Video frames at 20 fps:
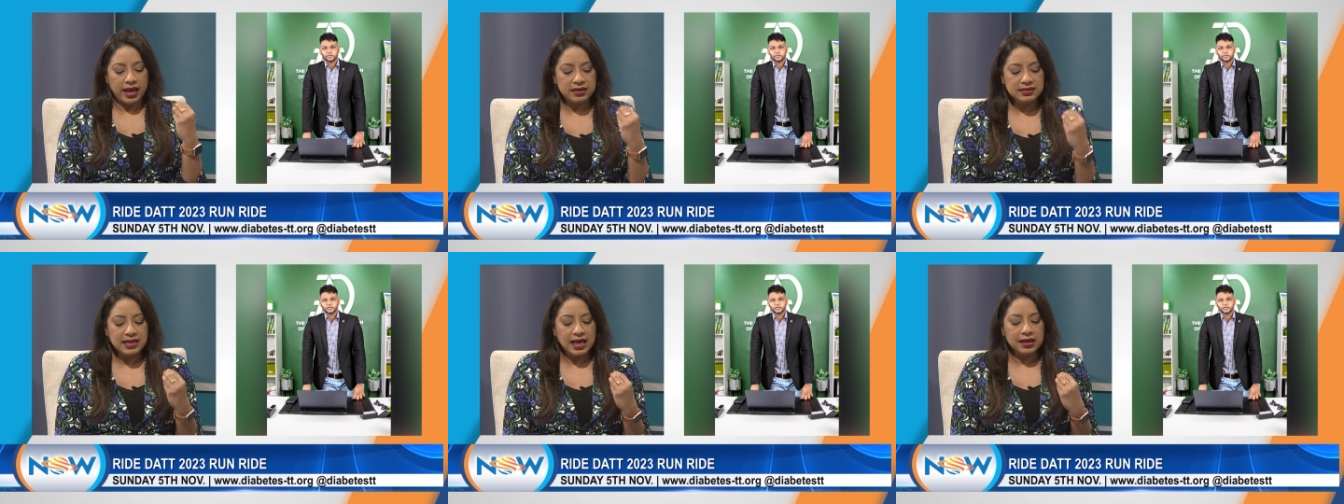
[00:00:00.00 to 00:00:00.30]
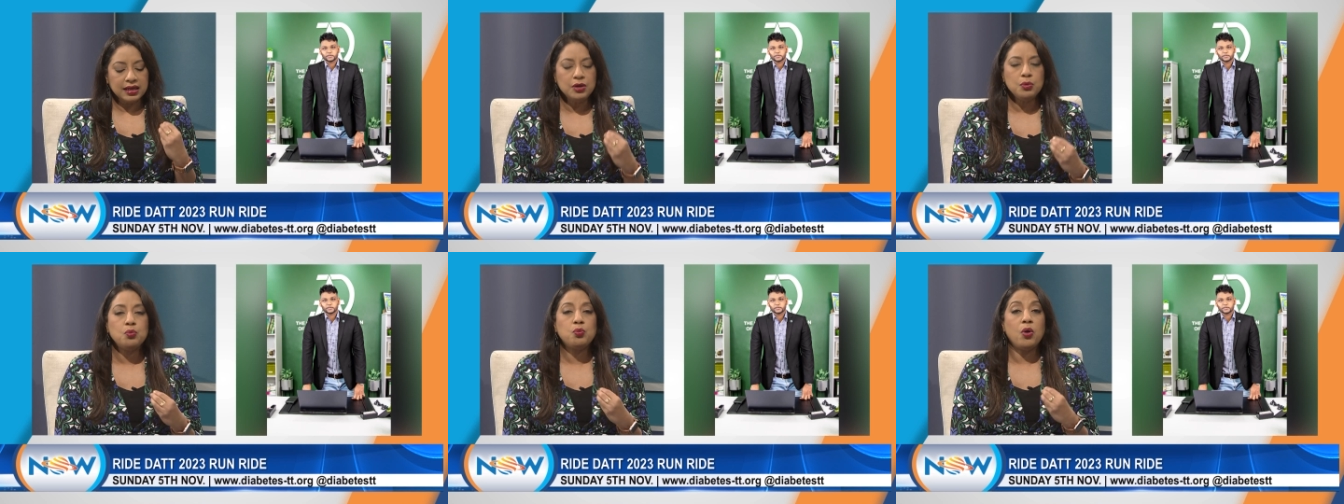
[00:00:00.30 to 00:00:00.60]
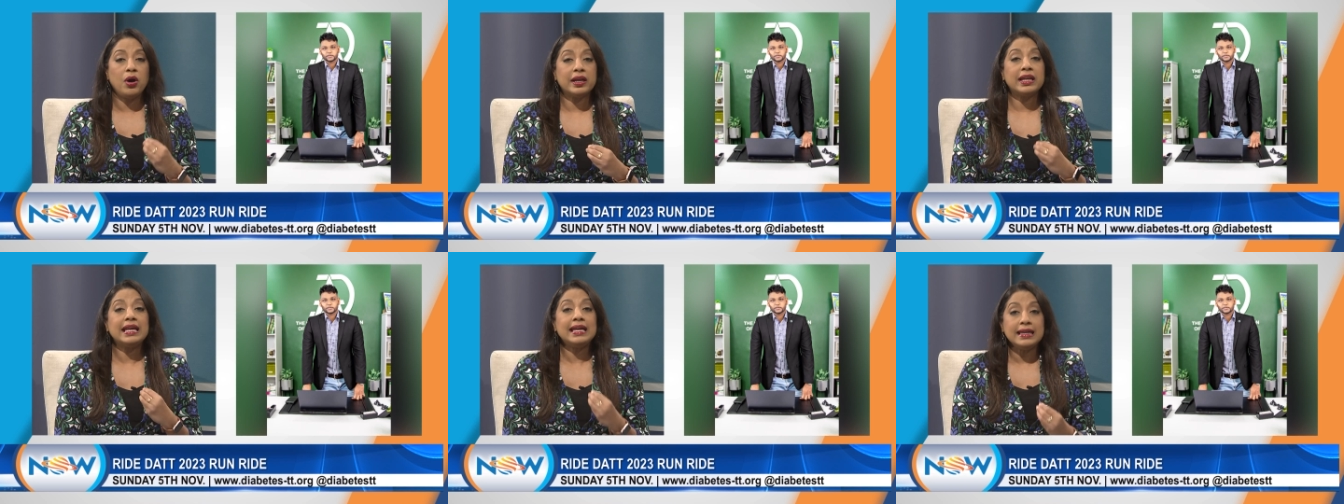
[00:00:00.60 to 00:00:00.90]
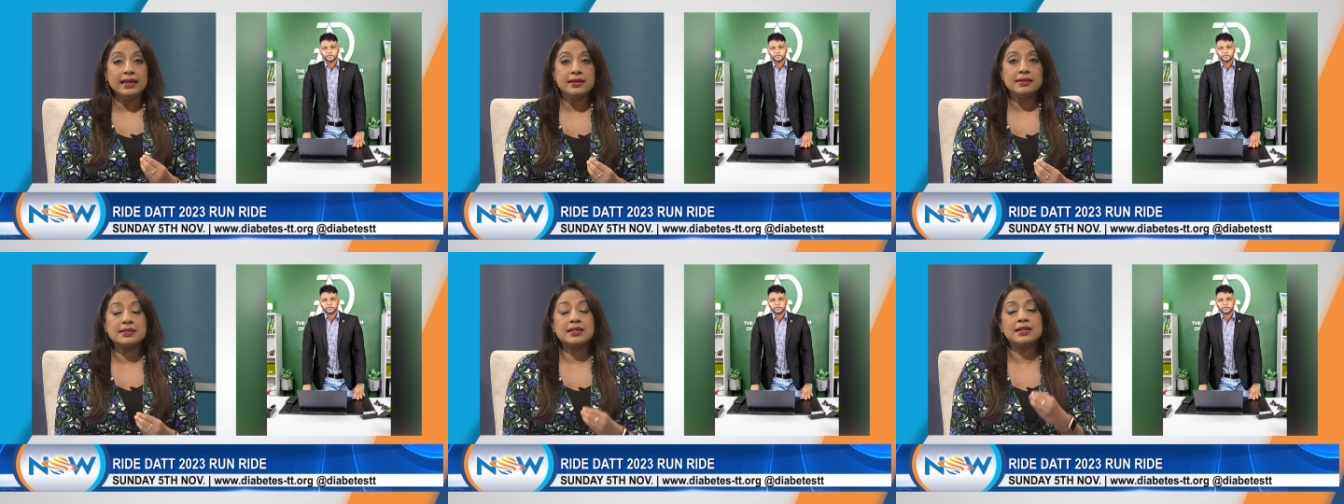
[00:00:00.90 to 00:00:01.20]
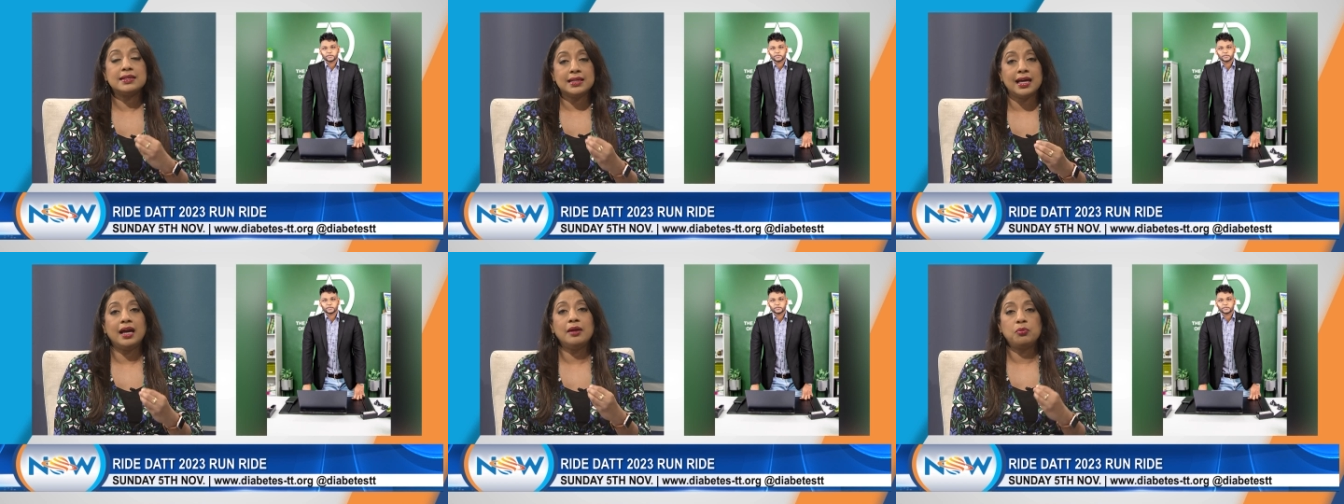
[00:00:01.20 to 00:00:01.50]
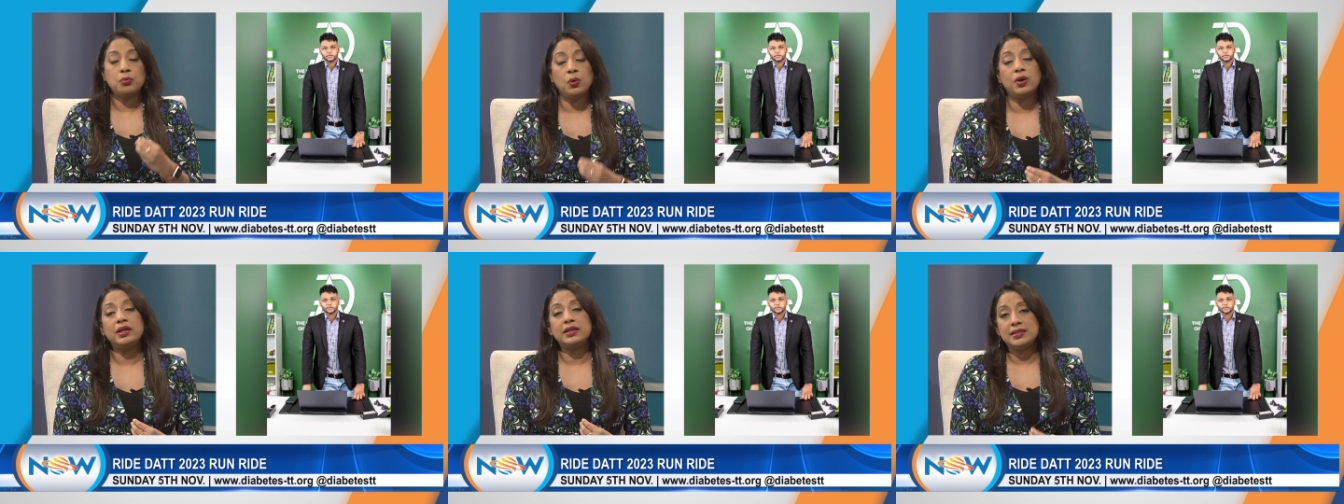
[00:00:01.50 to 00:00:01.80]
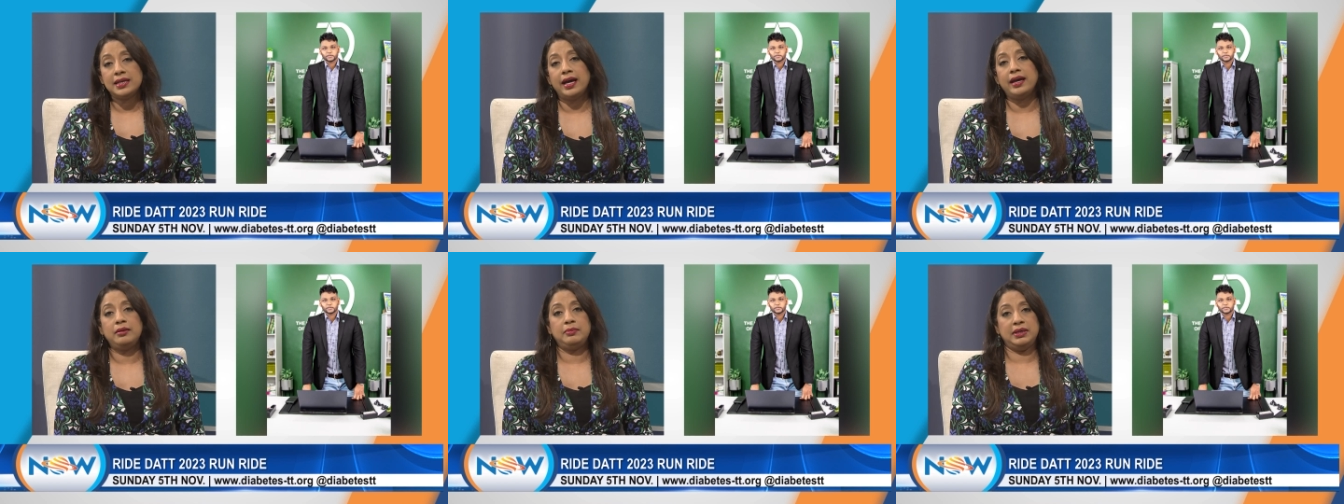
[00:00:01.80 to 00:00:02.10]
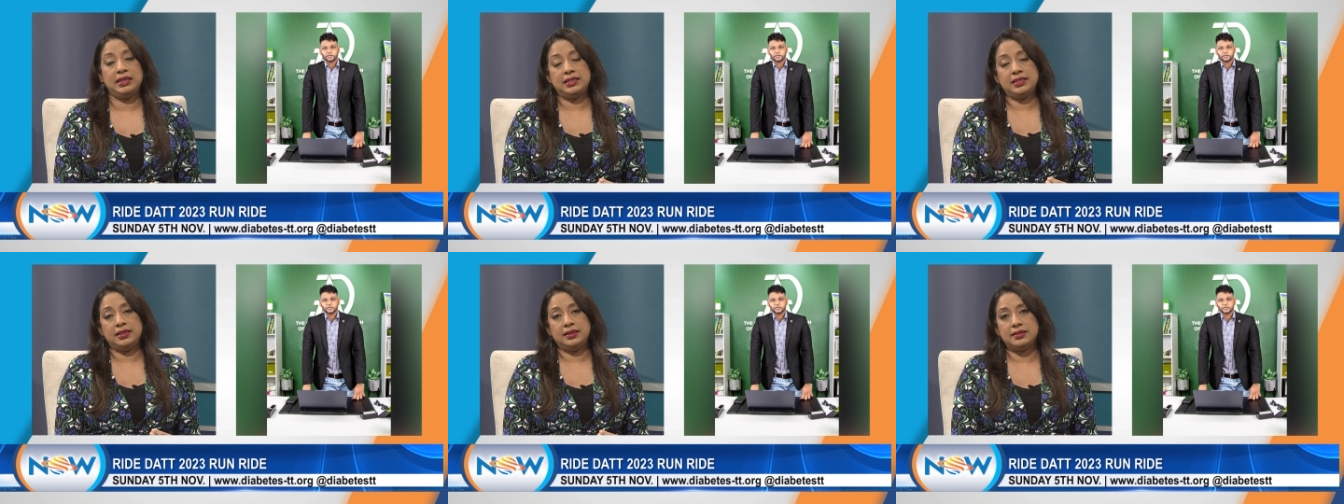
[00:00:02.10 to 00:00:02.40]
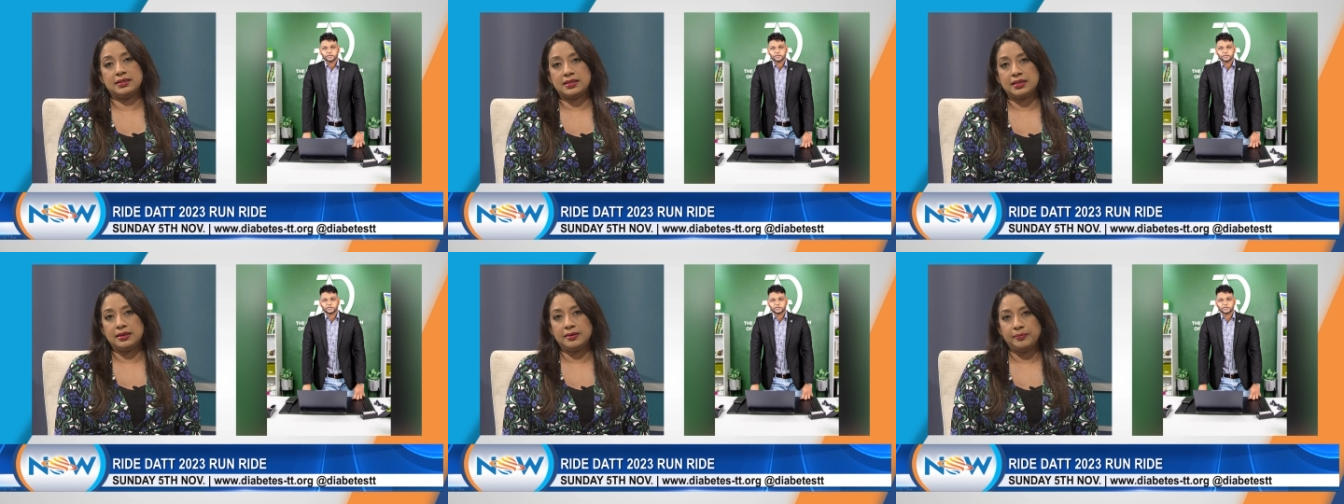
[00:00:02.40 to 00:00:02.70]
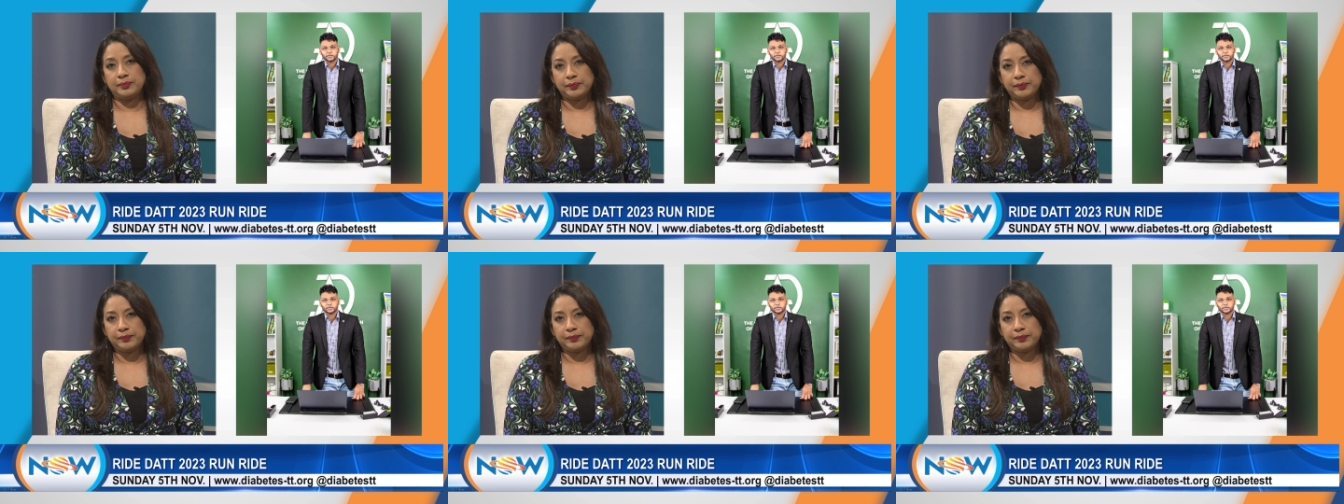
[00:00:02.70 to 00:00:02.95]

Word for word: exactly what is type 1 diabetes?